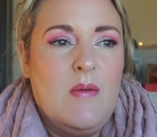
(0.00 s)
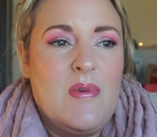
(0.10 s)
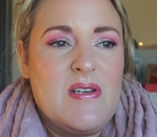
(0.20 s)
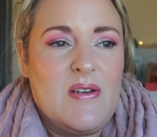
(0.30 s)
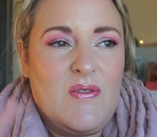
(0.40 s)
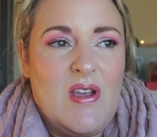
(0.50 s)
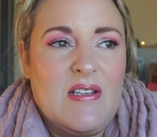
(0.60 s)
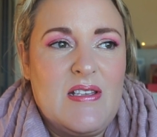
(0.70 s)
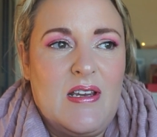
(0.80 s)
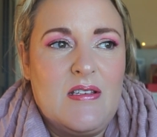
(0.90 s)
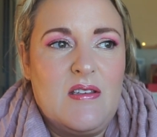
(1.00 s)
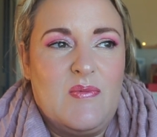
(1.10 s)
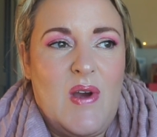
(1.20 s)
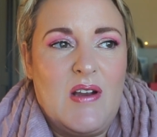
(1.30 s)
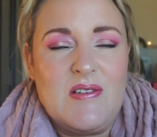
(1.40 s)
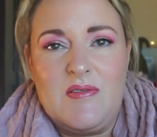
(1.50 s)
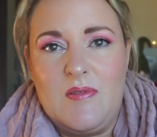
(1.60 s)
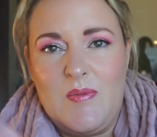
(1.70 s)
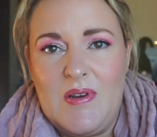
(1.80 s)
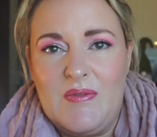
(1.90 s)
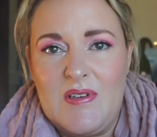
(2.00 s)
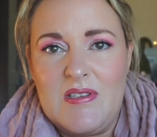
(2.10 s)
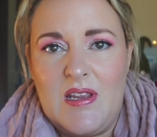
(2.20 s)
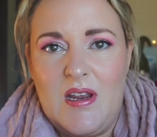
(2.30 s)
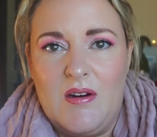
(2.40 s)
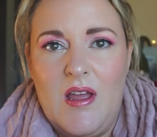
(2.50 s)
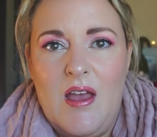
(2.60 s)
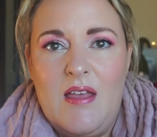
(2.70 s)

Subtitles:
but she creates a list of projects in the previous year